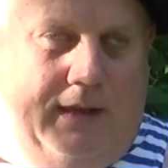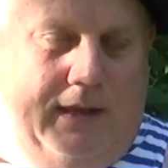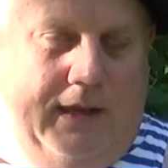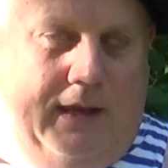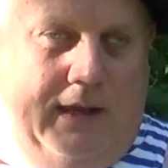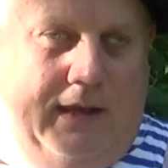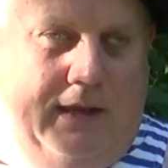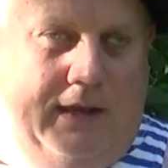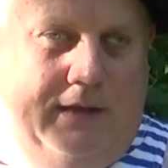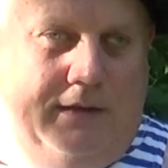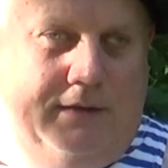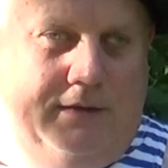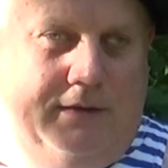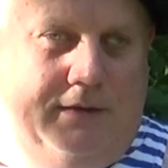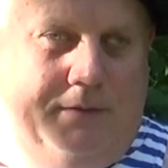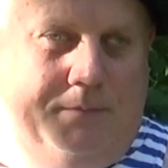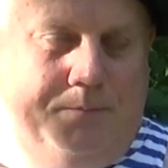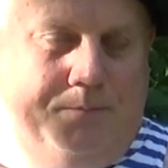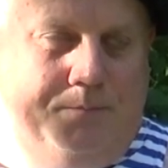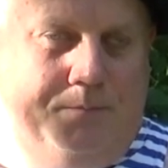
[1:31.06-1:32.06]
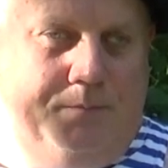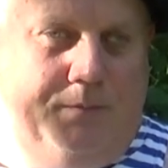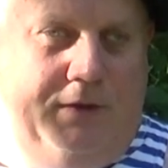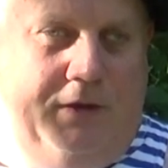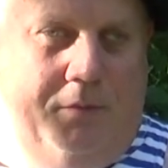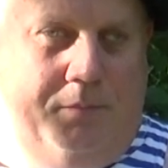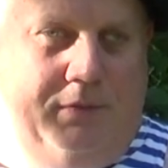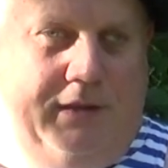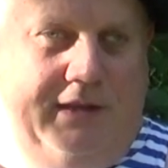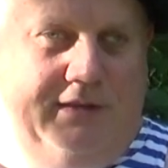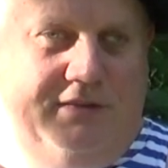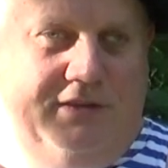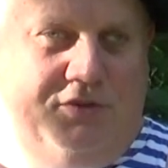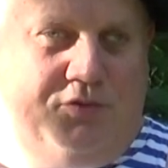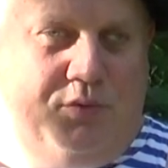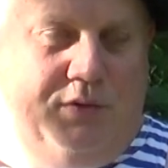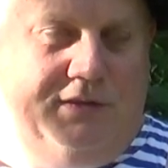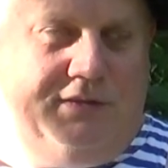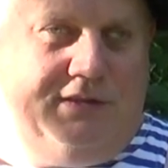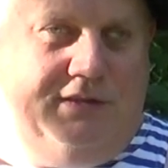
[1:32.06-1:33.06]
And, blades that
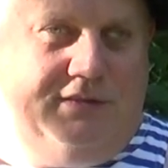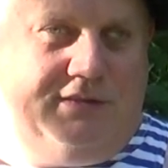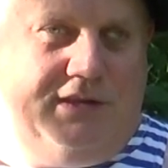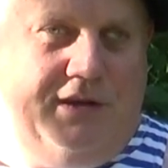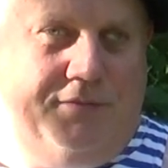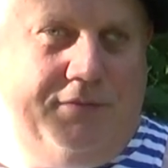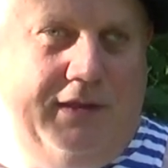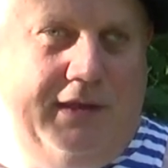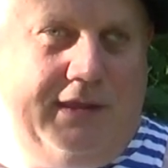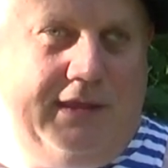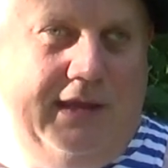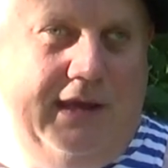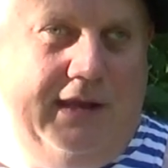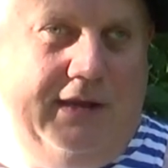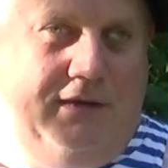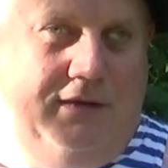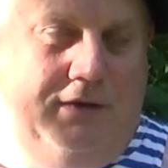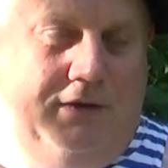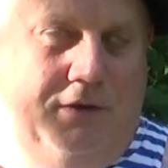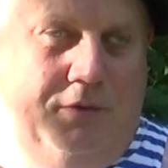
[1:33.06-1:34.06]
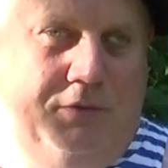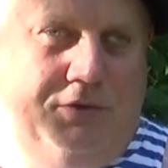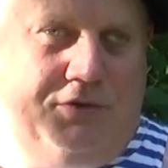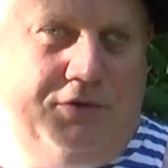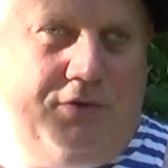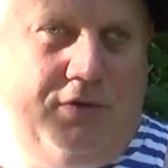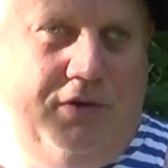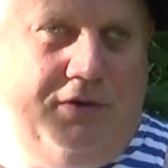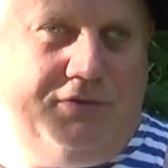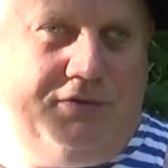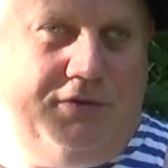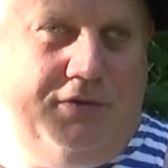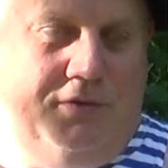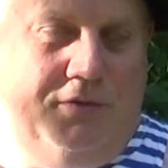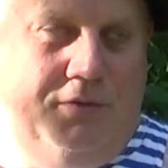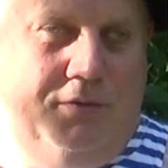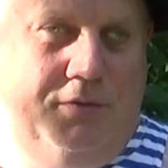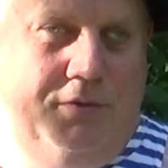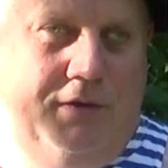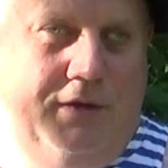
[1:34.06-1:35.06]
twist and stuff like that, which are
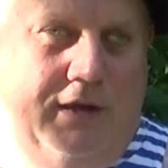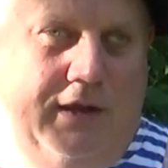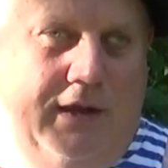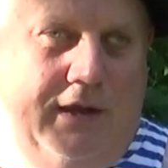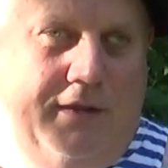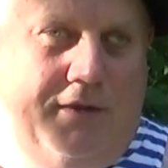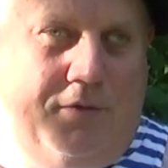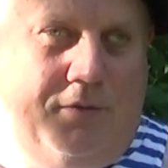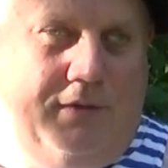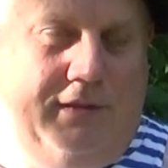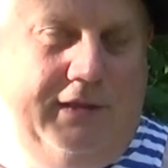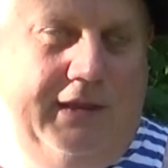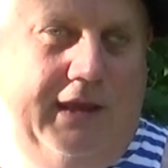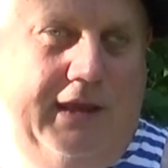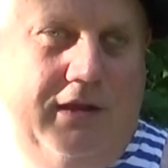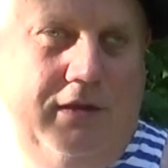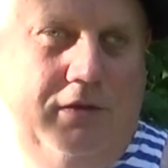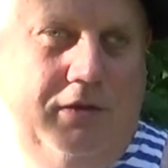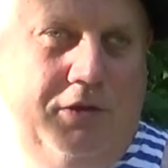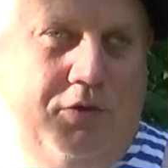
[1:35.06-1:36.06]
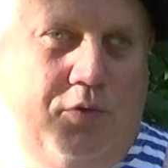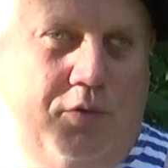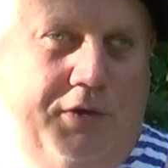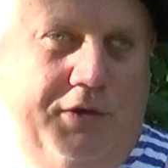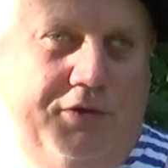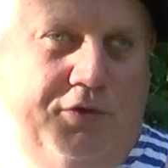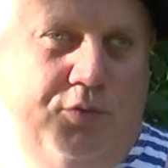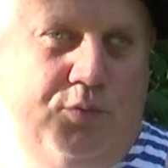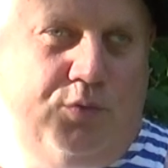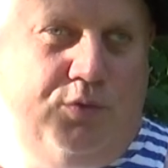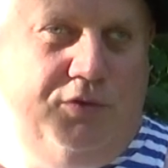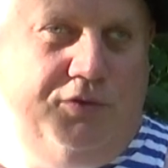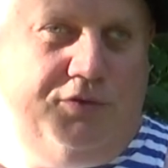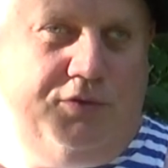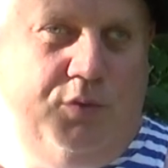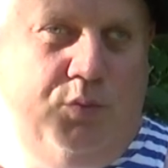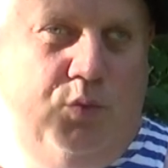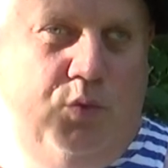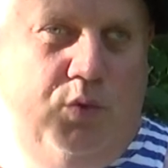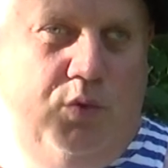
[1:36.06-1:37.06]
also, they're illegal according to the rules
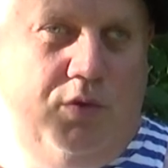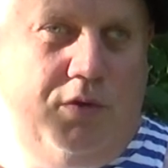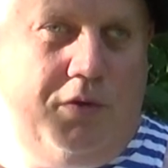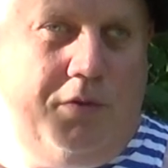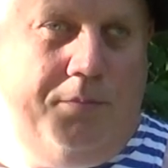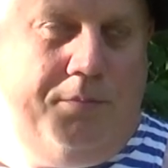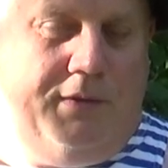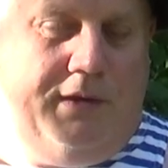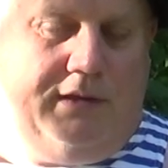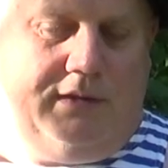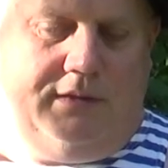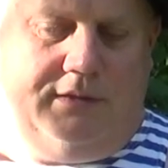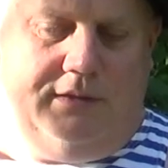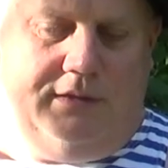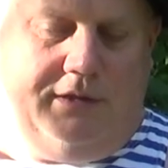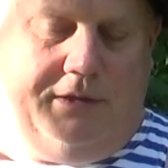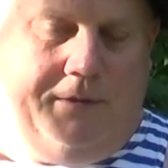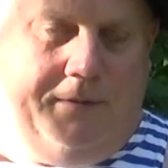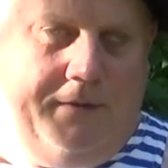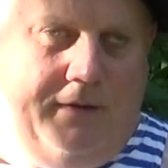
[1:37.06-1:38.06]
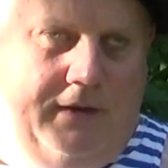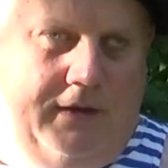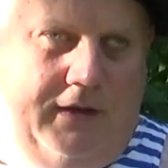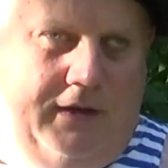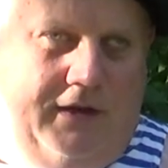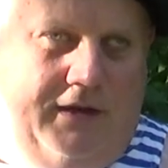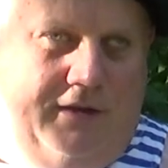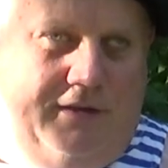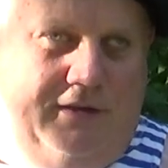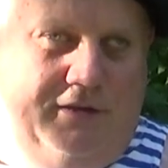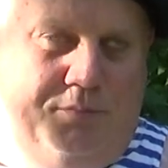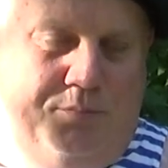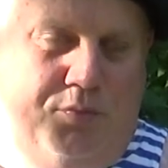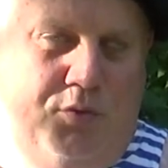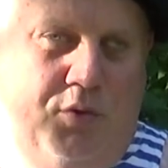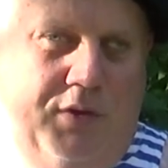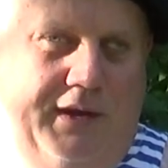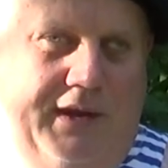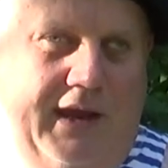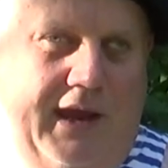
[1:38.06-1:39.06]
of war. But this
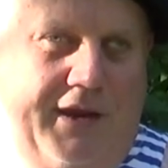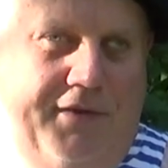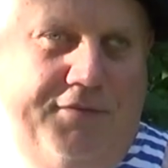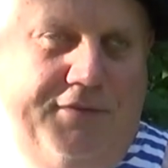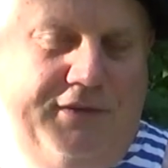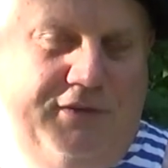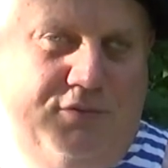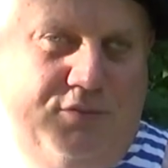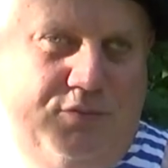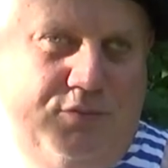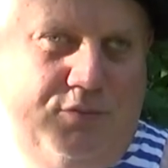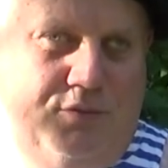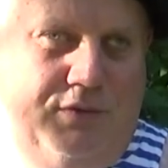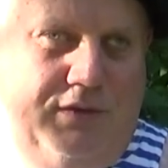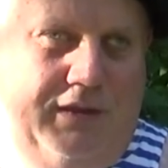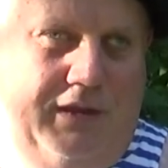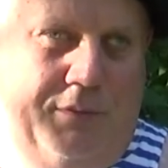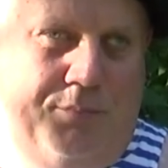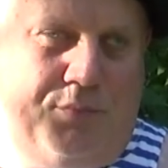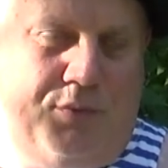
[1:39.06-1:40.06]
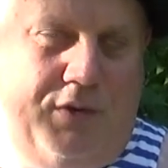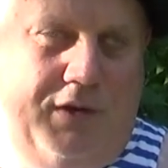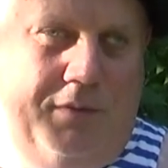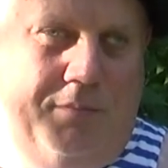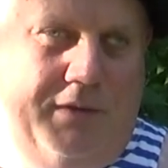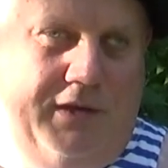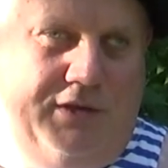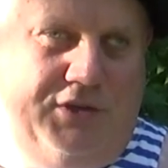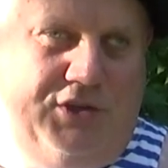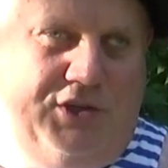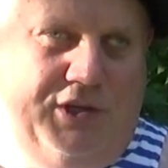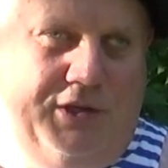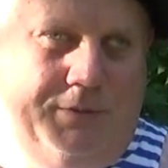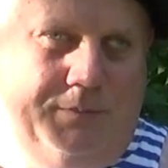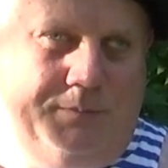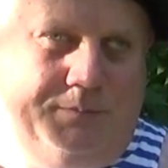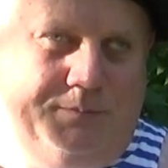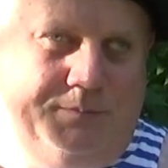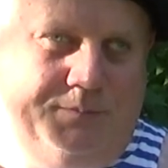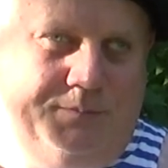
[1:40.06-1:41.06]
Bowie knife is really pretty much
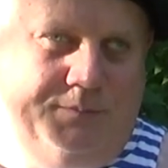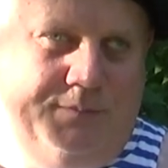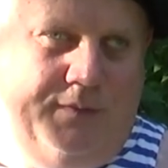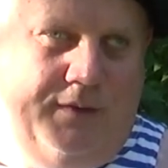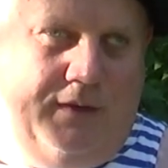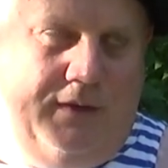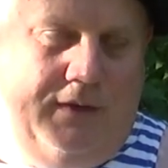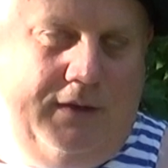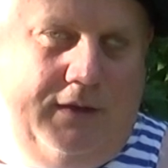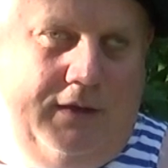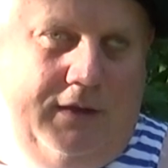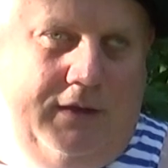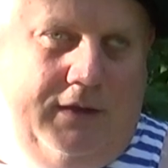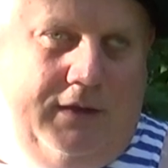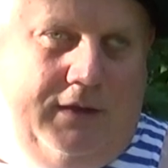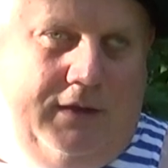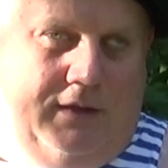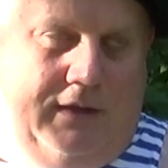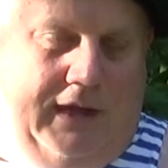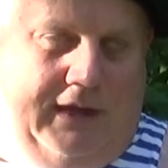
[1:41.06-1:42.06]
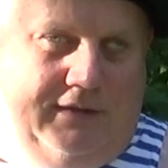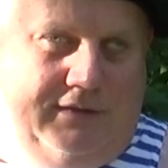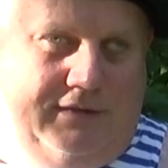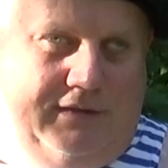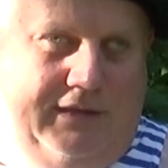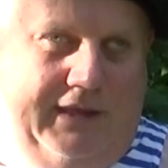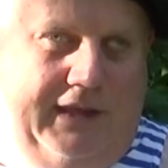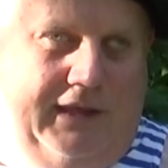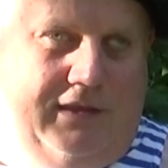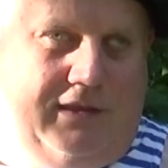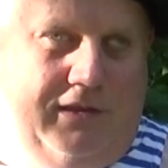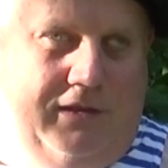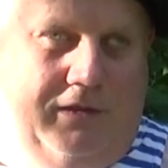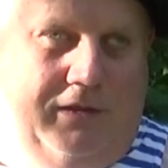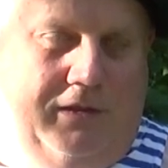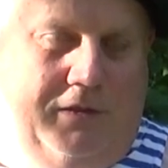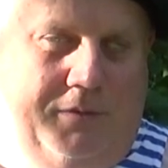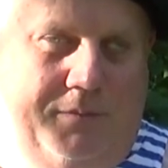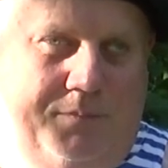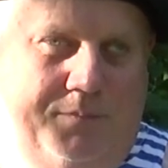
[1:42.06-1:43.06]
as
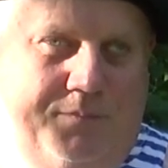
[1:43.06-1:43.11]
lethal